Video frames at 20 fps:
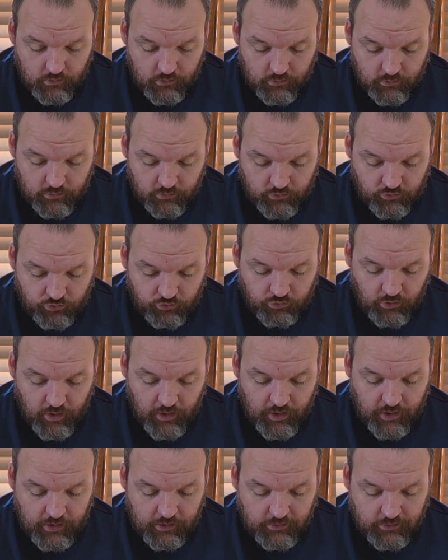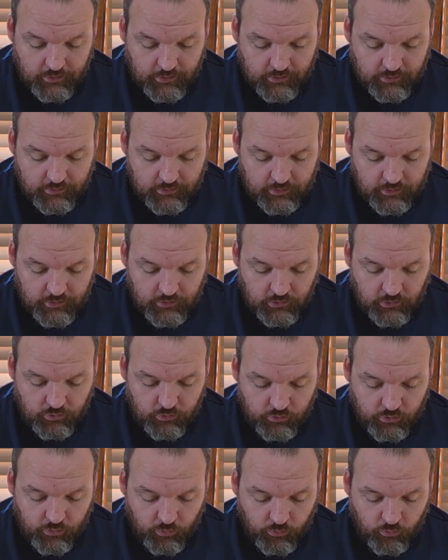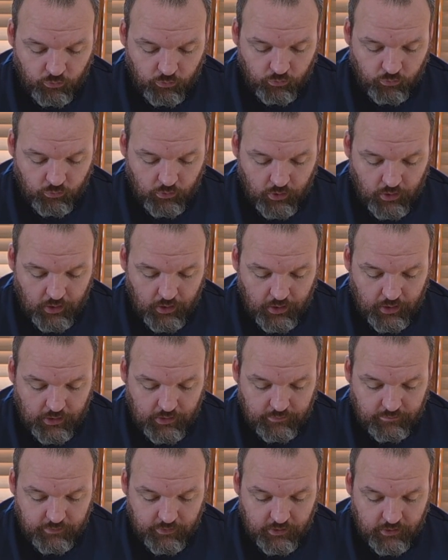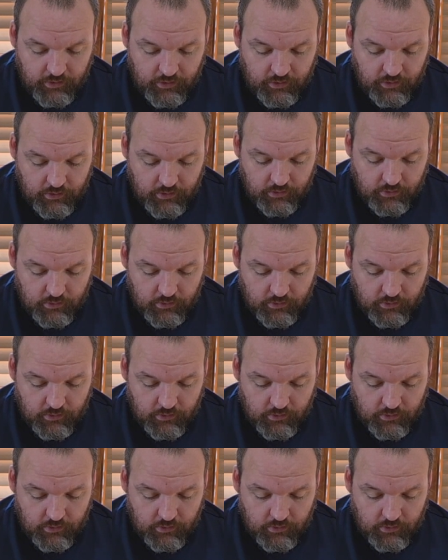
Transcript: to try to continue the ivy,